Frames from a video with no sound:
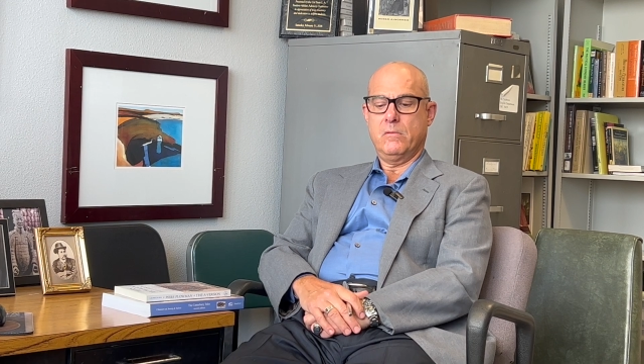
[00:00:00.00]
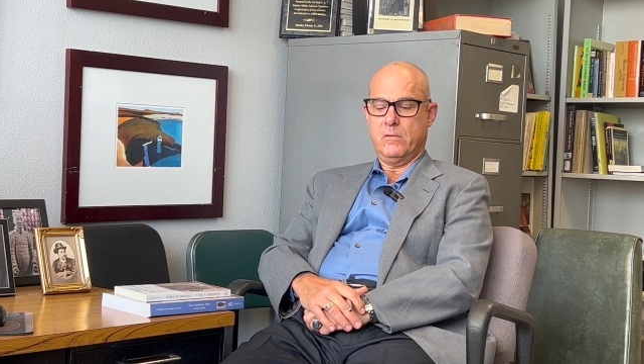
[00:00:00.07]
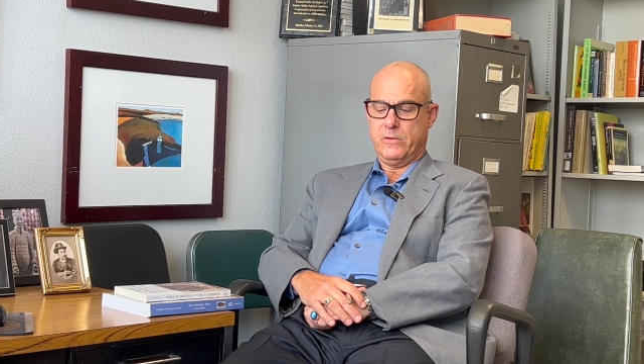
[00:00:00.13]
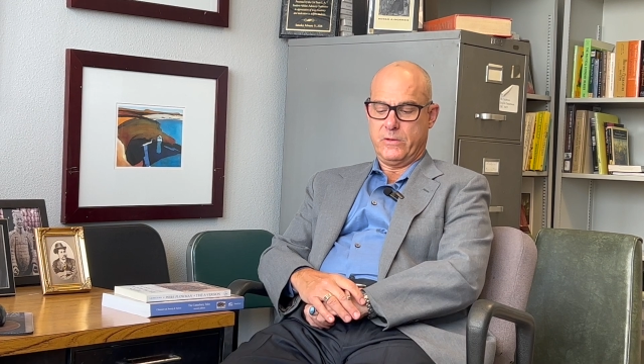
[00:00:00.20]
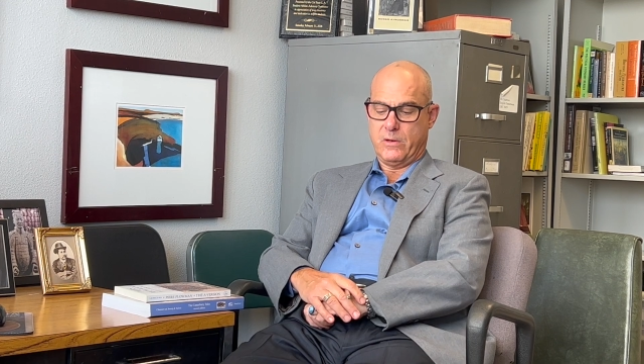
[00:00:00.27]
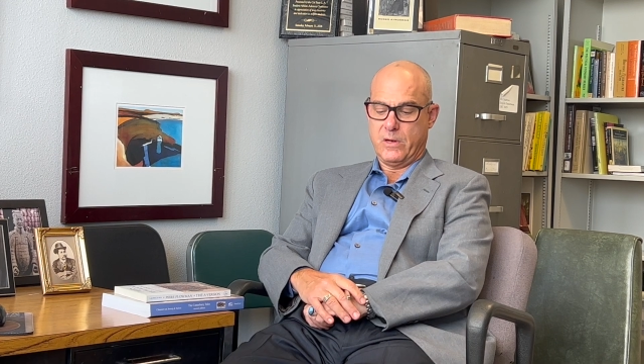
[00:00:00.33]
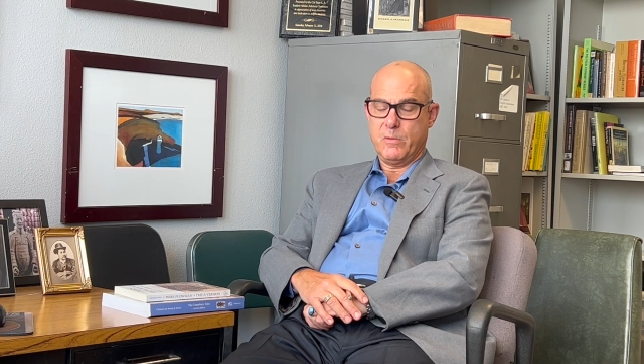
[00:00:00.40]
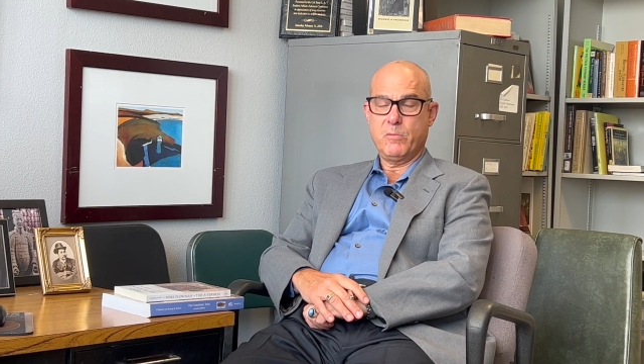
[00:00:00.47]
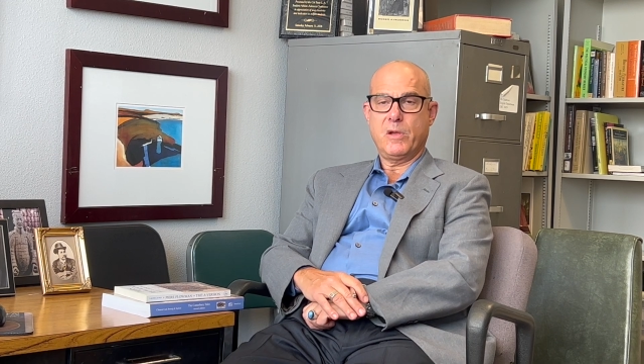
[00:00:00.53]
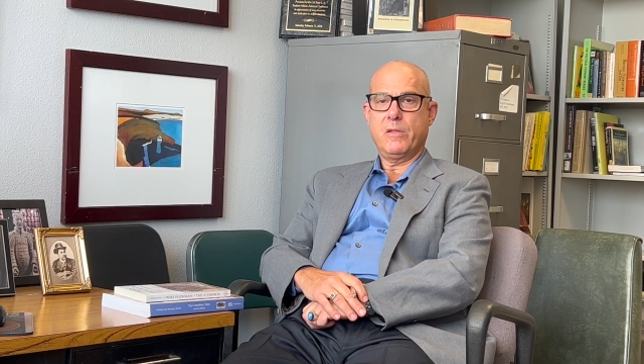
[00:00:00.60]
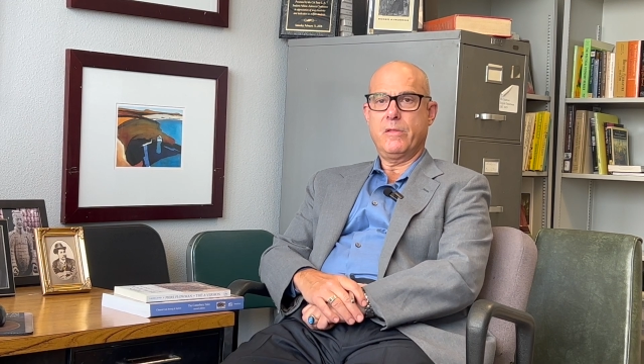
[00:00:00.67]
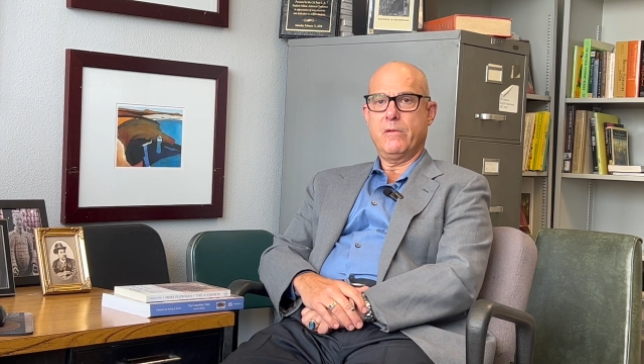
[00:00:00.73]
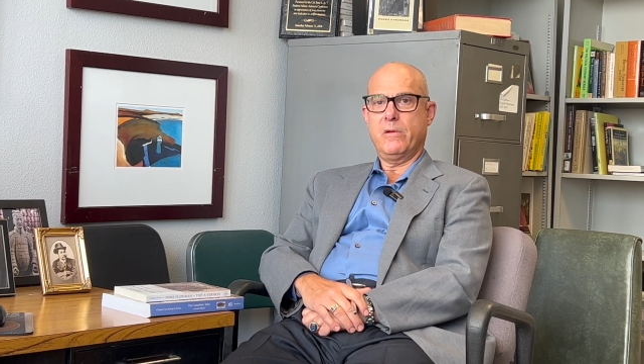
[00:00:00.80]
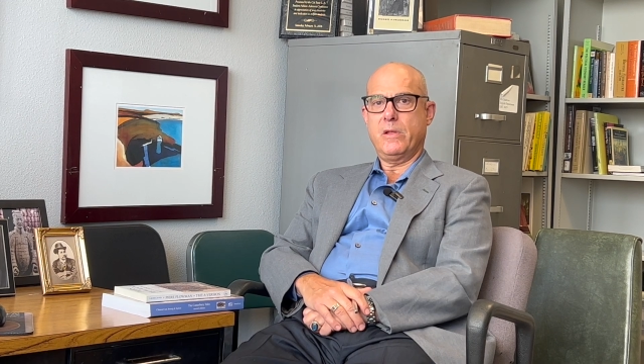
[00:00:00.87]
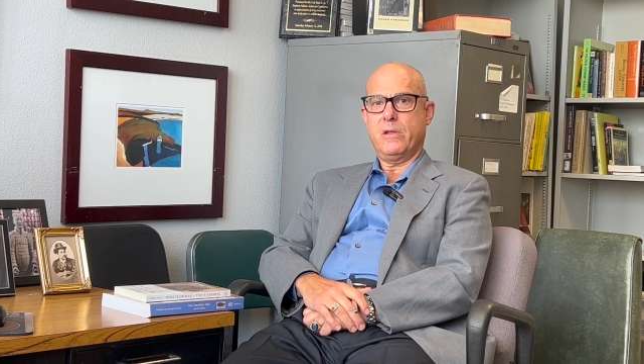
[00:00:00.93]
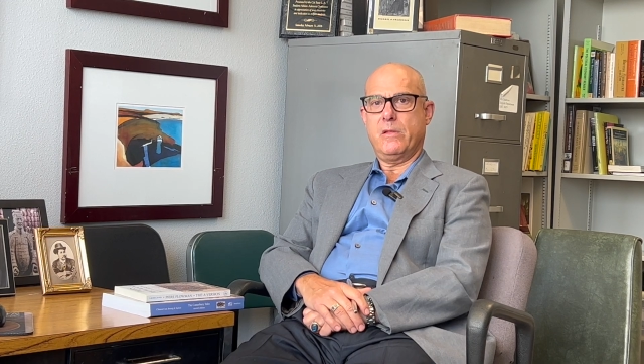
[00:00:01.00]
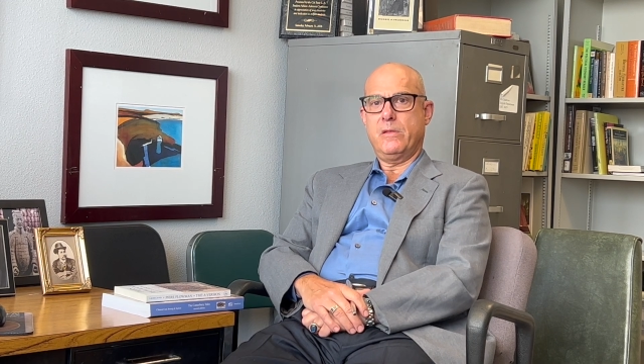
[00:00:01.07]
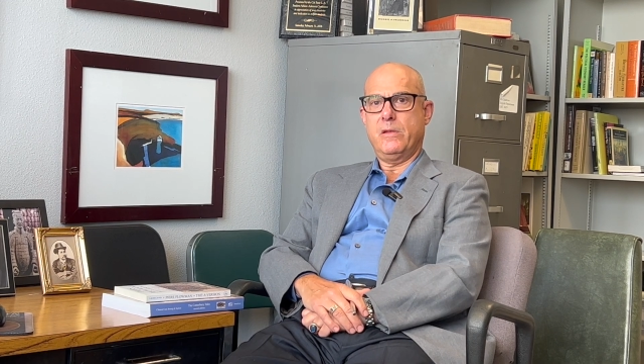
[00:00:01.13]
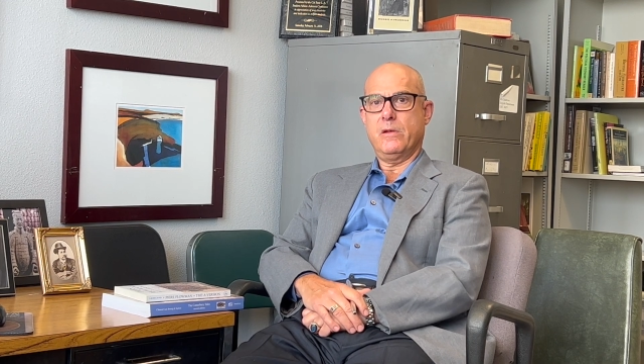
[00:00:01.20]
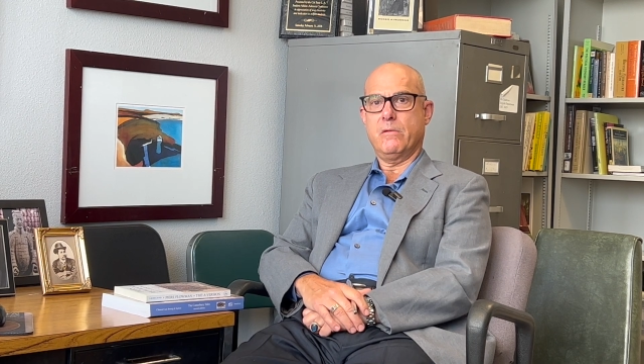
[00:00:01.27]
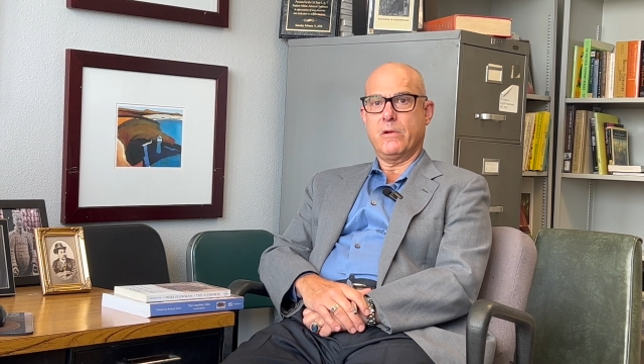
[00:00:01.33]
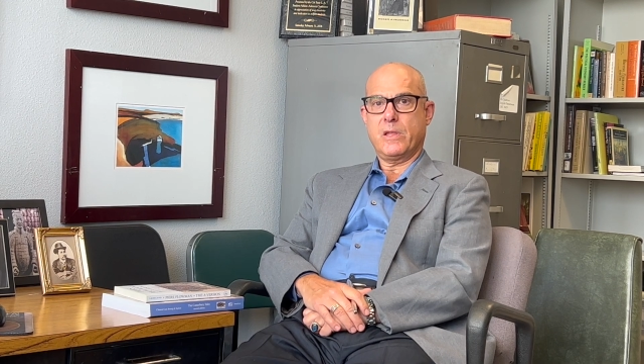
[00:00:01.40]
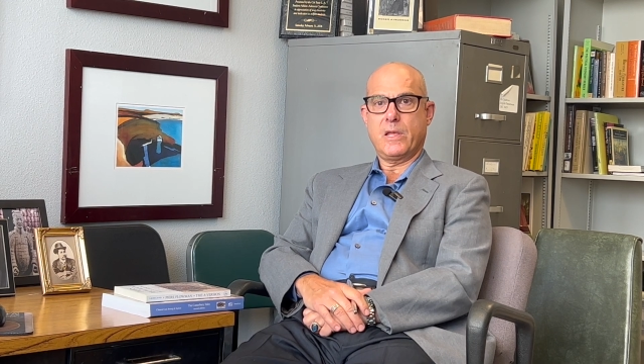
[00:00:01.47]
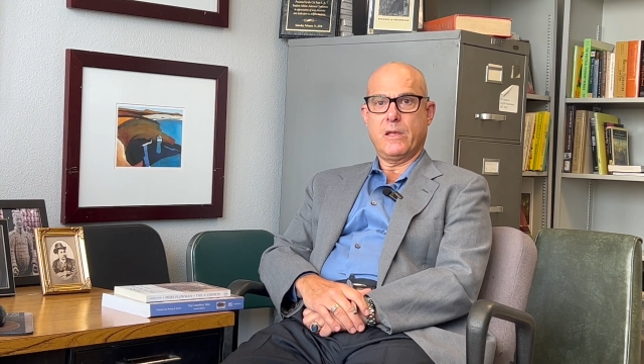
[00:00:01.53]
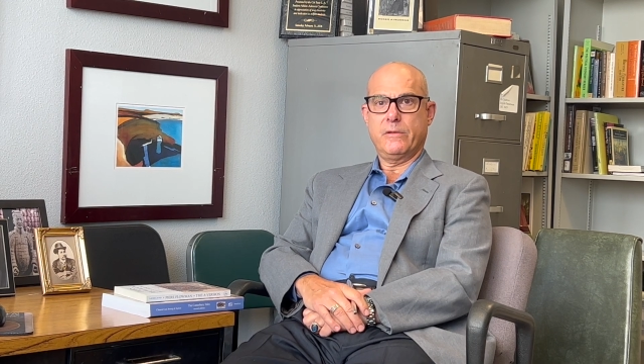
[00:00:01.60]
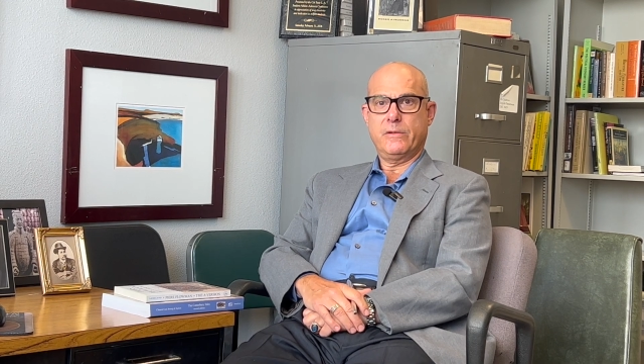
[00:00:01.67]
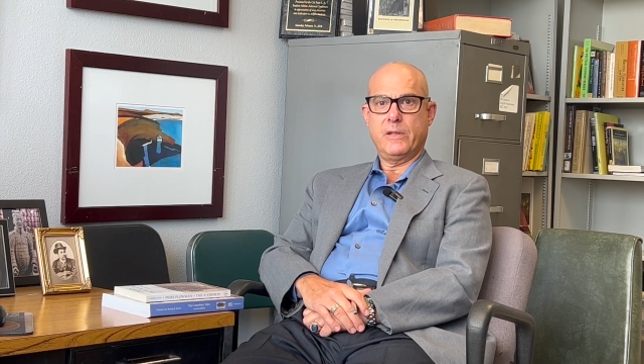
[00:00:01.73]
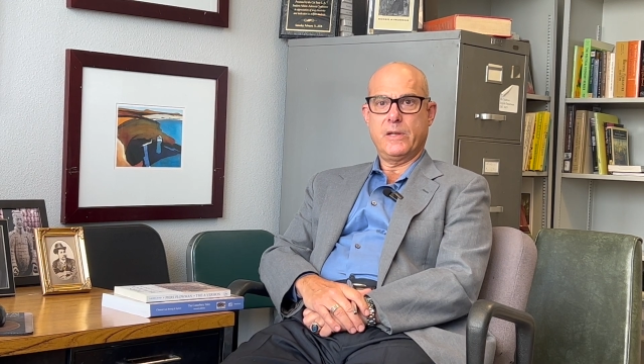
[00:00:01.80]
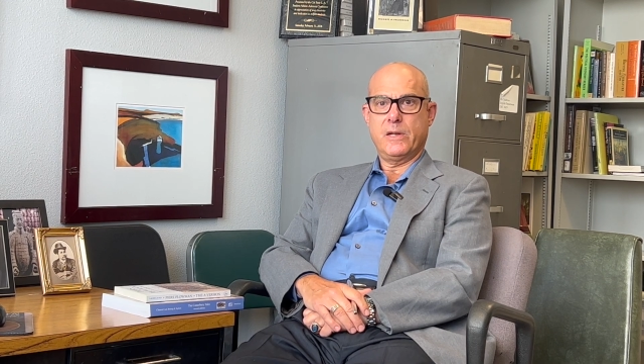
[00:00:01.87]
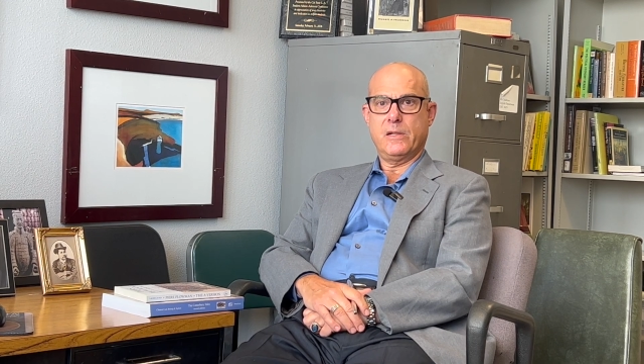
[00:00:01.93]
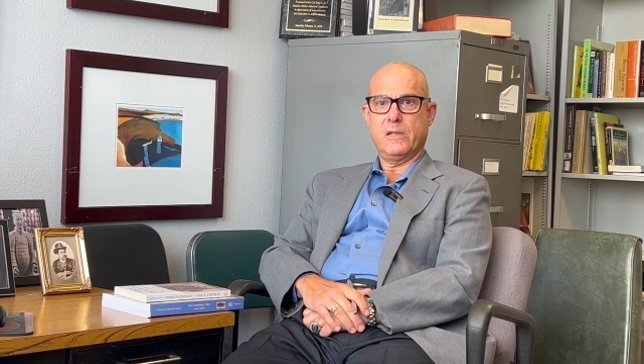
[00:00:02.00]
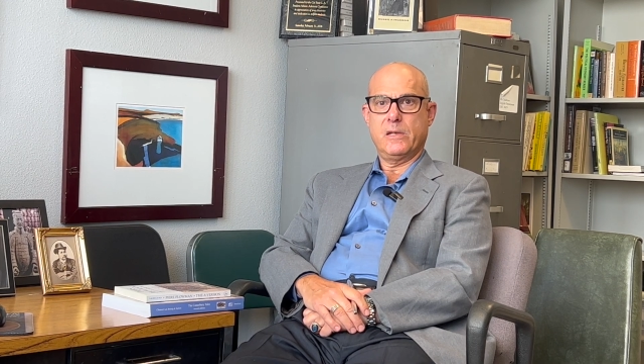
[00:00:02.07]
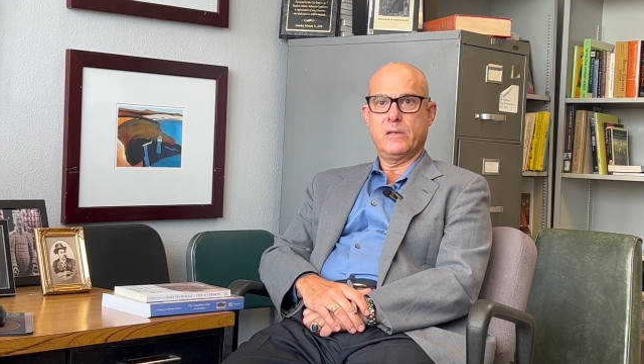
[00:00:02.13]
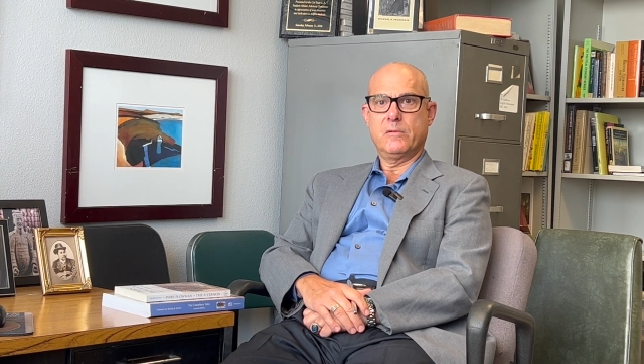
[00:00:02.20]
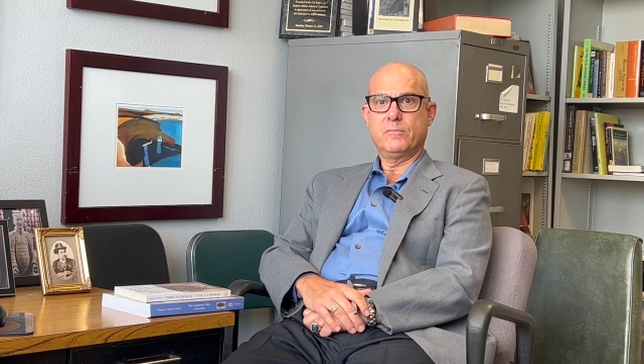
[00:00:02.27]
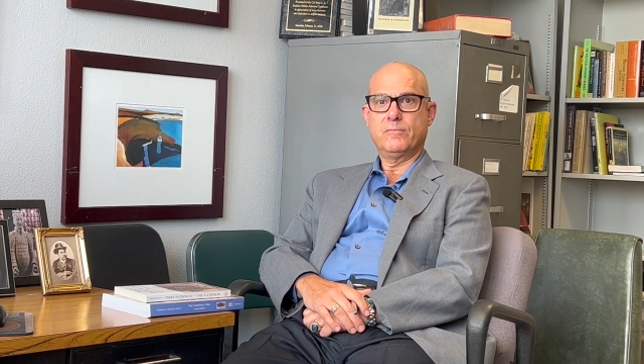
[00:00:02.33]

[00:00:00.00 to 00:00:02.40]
starting my 30th year at Cal State LA.